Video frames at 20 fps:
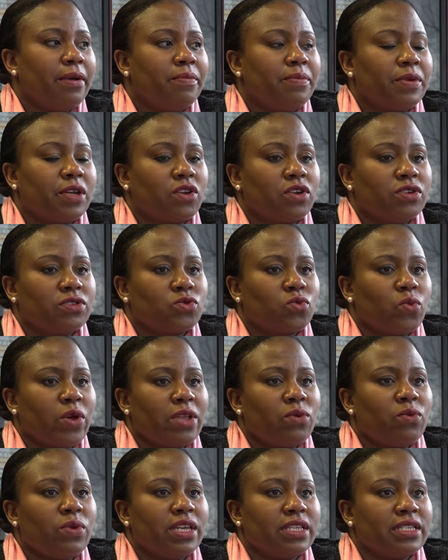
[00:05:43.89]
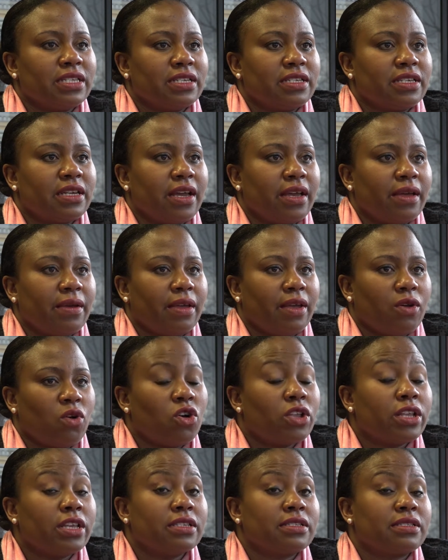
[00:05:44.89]
Because when we did a
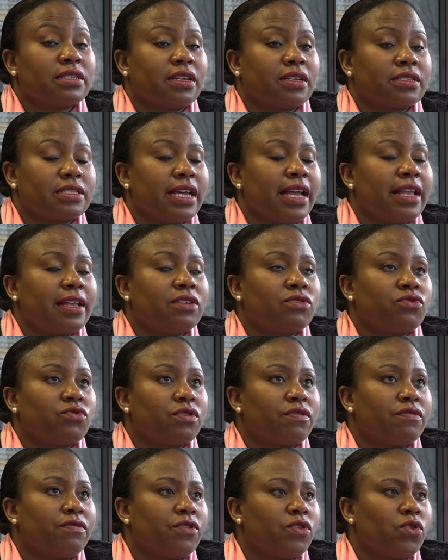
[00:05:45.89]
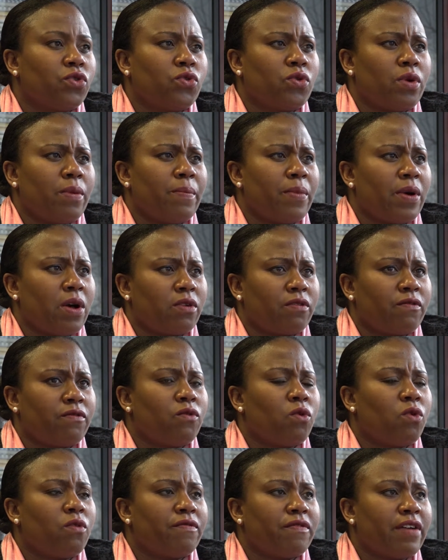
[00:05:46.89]
holistic talent review about
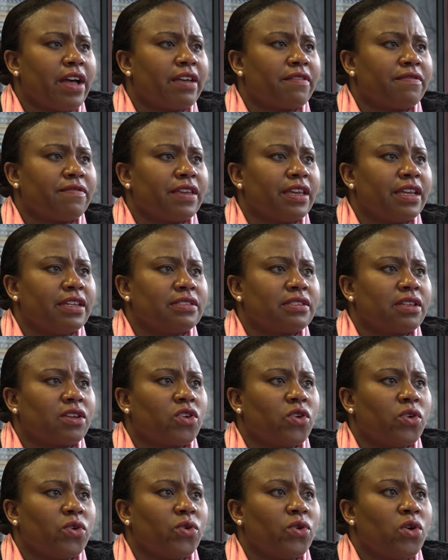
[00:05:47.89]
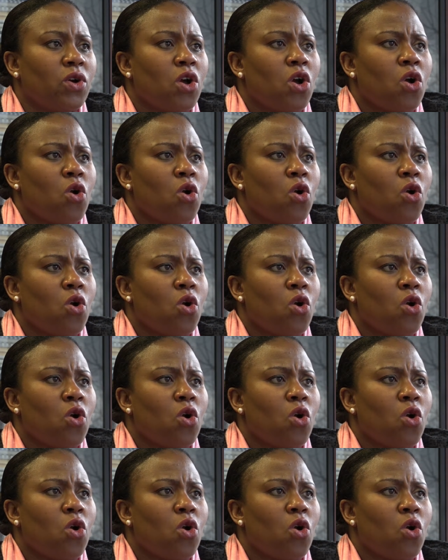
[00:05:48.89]
4 or 5 years ago,